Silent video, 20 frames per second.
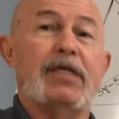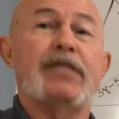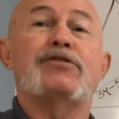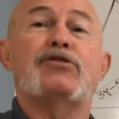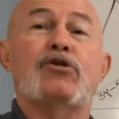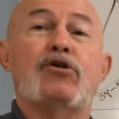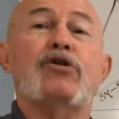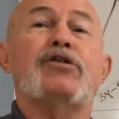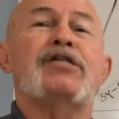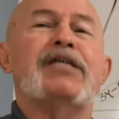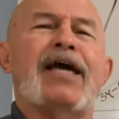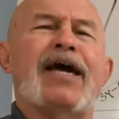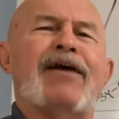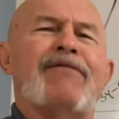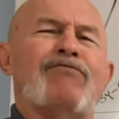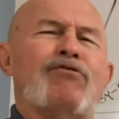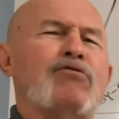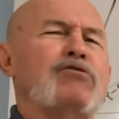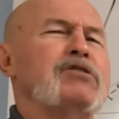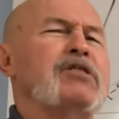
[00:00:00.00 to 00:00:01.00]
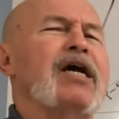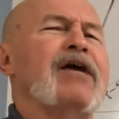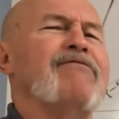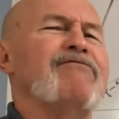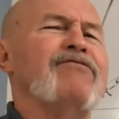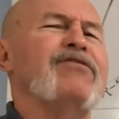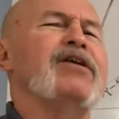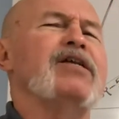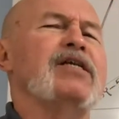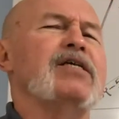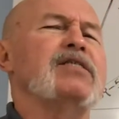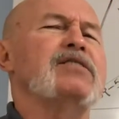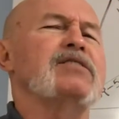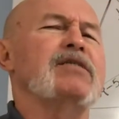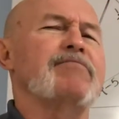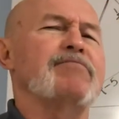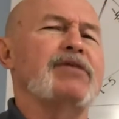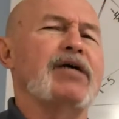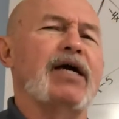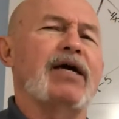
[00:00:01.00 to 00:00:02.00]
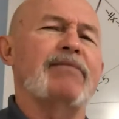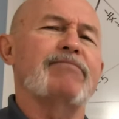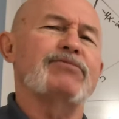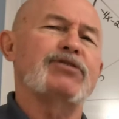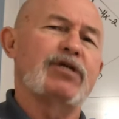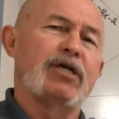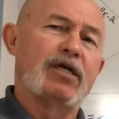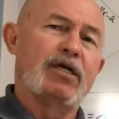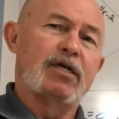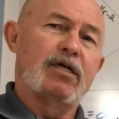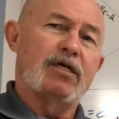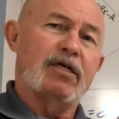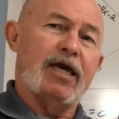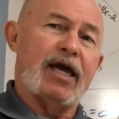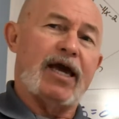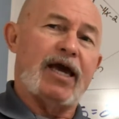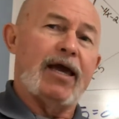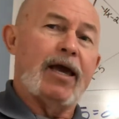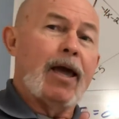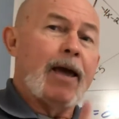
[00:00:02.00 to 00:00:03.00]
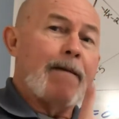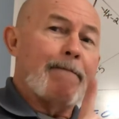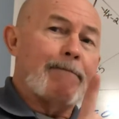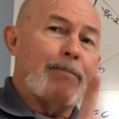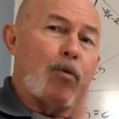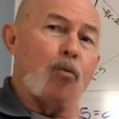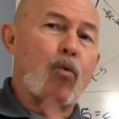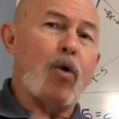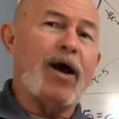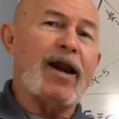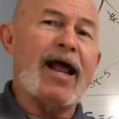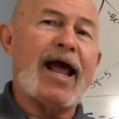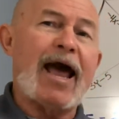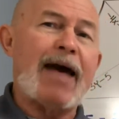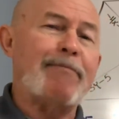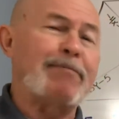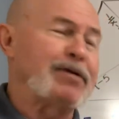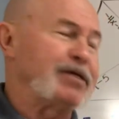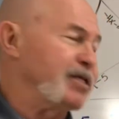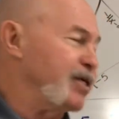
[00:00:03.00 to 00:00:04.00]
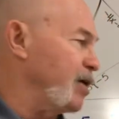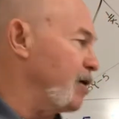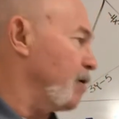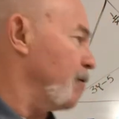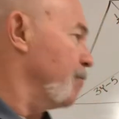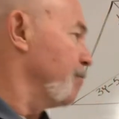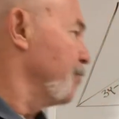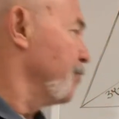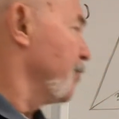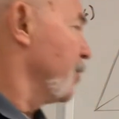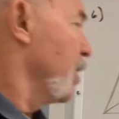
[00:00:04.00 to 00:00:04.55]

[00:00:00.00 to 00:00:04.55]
It's good to have those gut feelings sometimes. Okay? But what happened here?